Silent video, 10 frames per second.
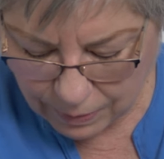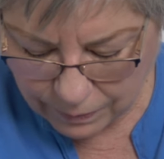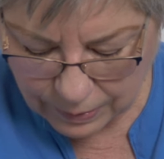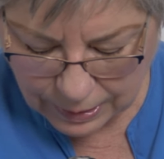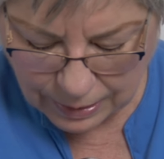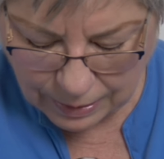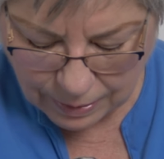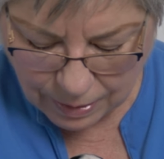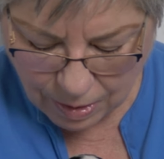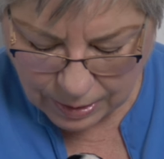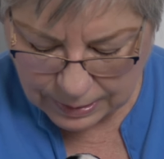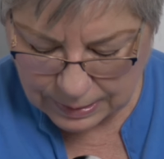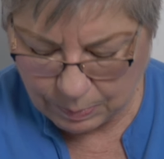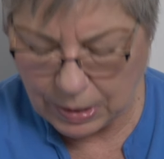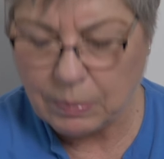over here on
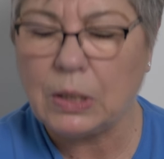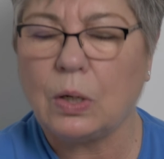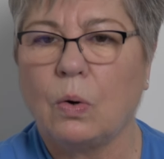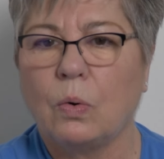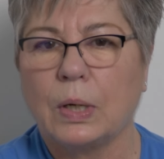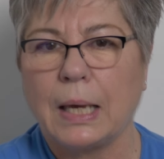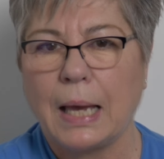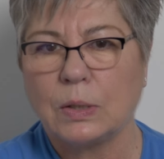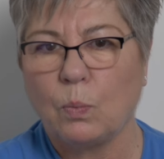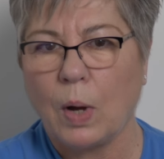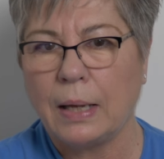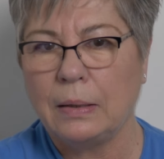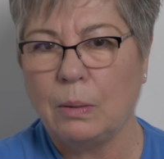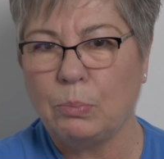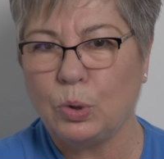his baby toe, he has
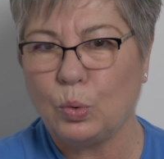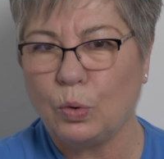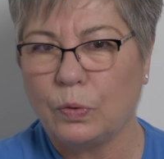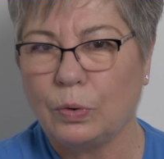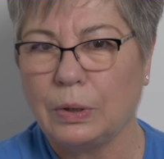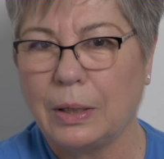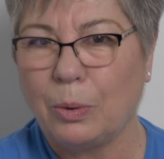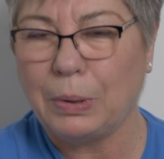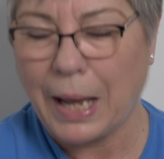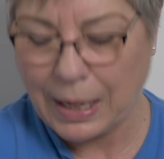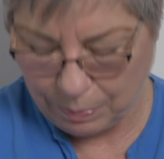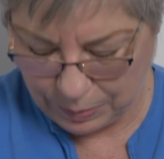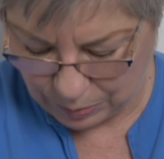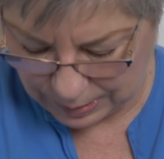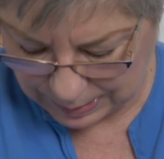one beautiful little black
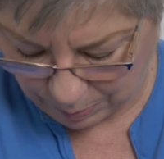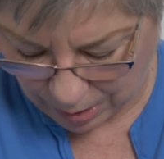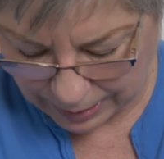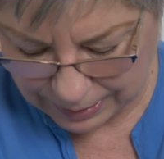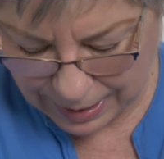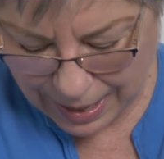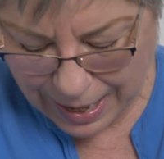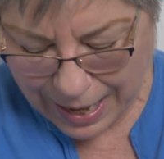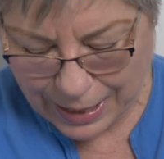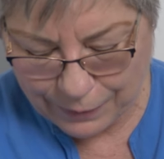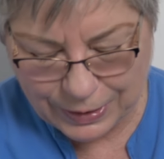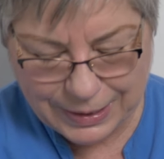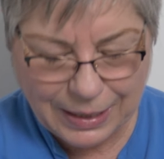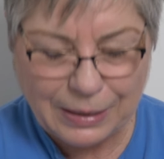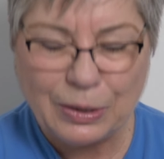beauty spot. And if you
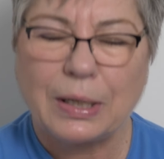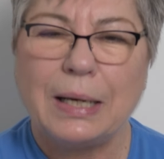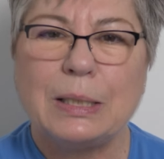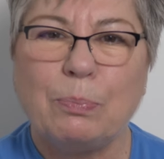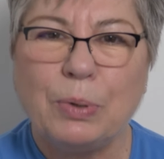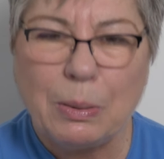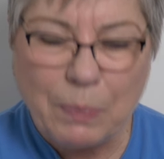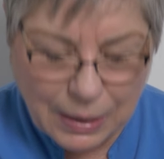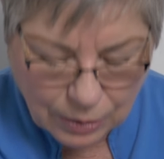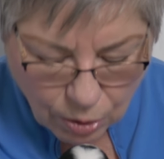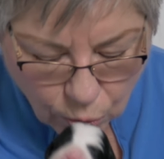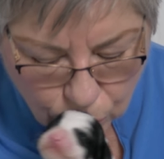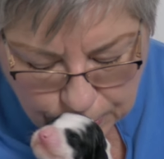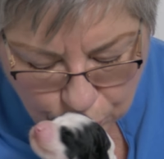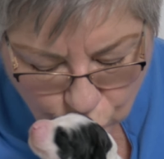take a look at his pretty pink
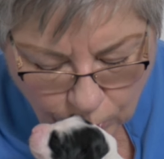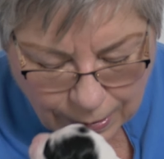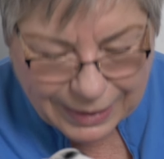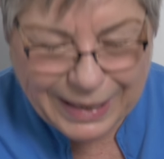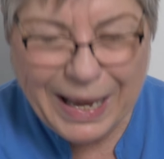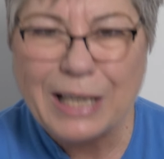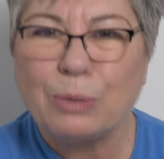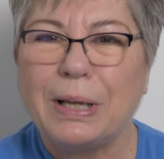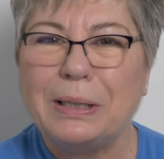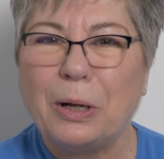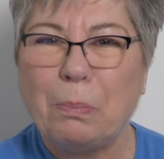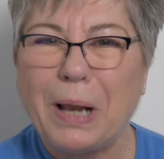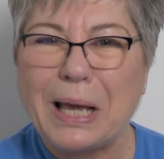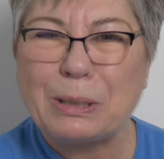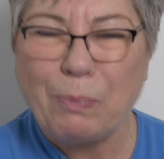nose, he has one little
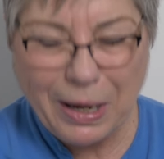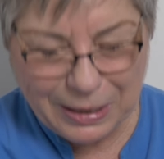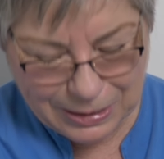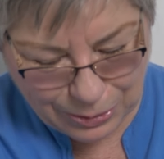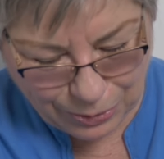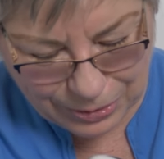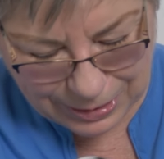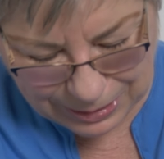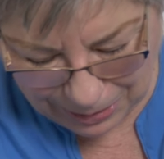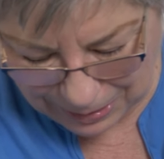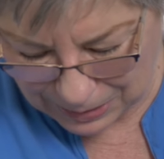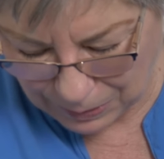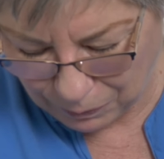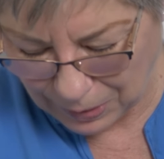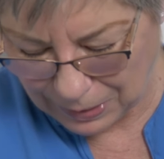black spot. His nose is starting
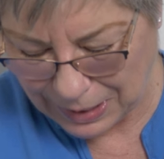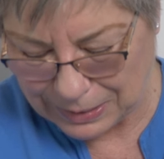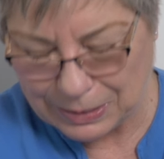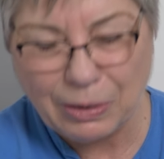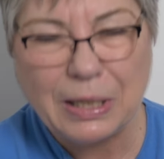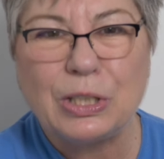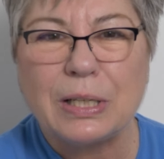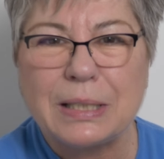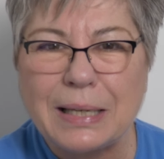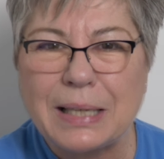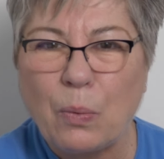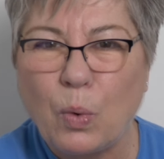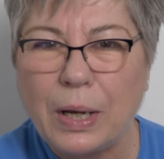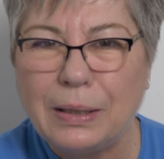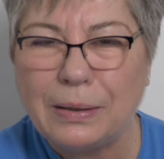to fill in. So he just has that
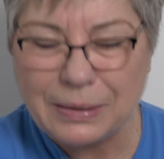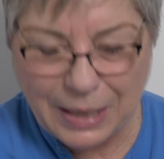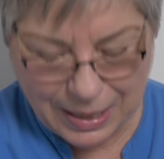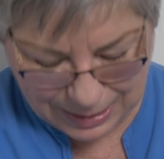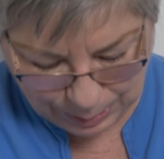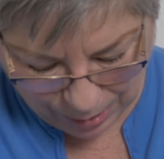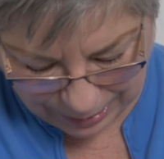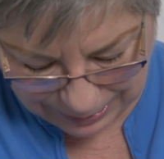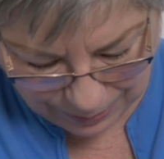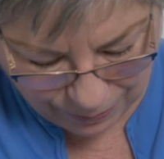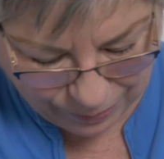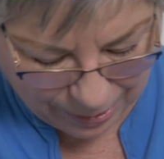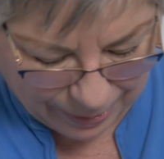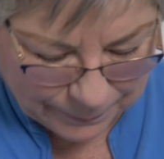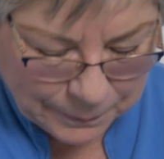one little tiny spot so
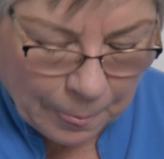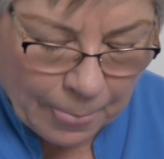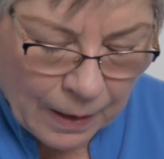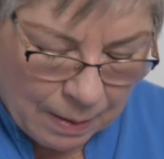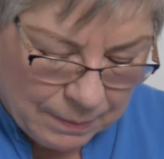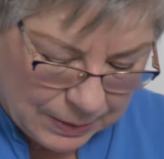far. And